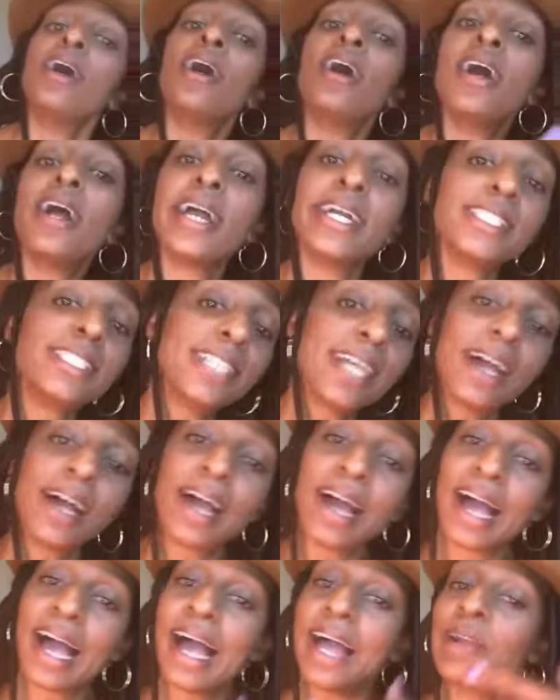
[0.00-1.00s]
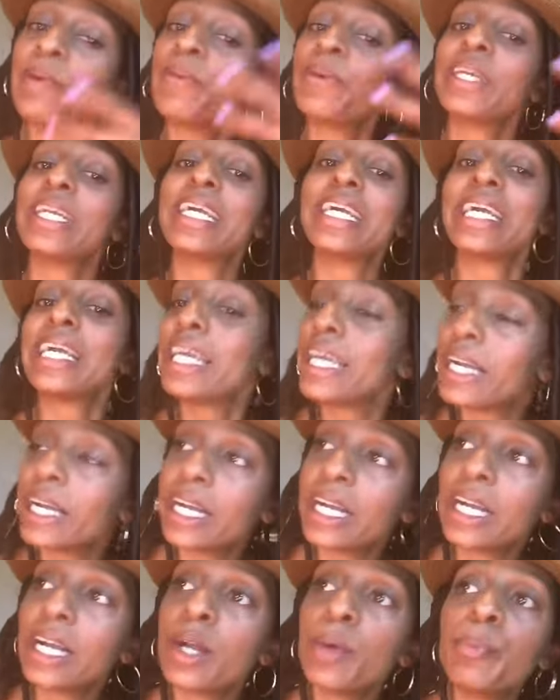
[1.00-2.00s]
All right, y'all. I don't want to
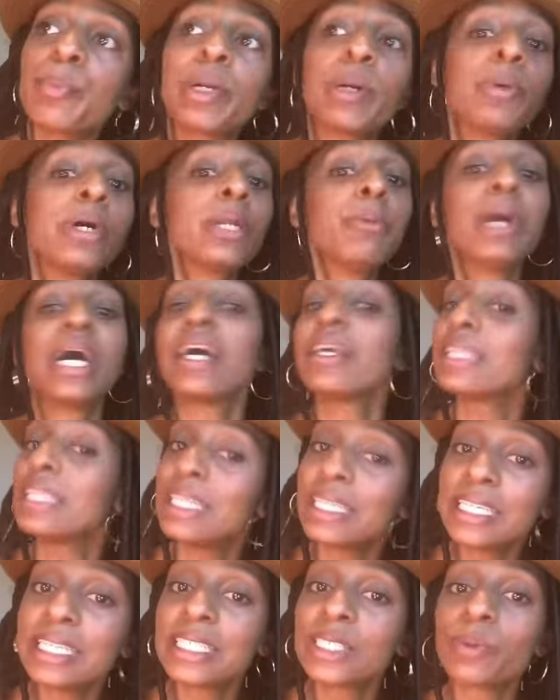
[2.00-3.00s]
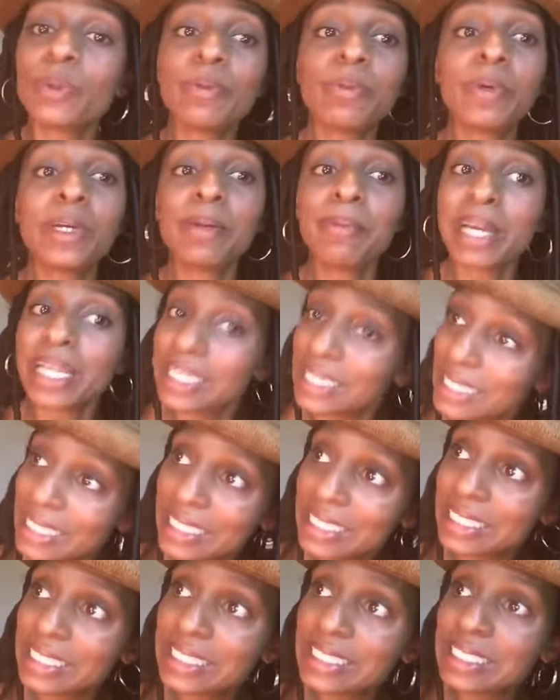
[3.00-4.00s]
hear, but what about this? What about
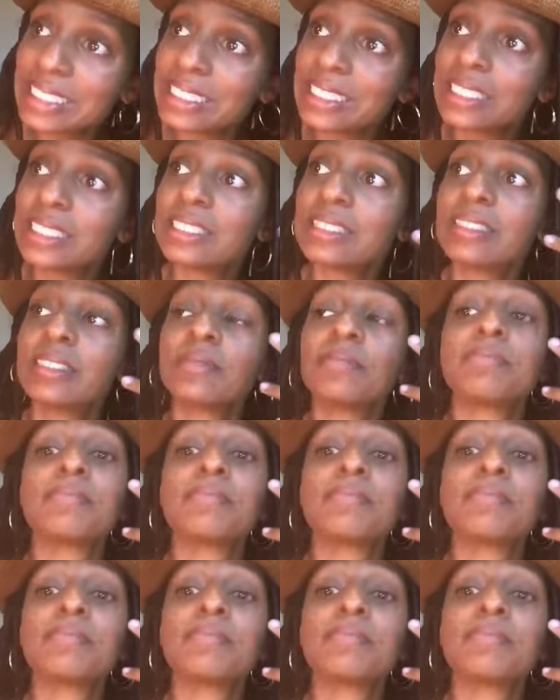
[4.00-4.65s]
this?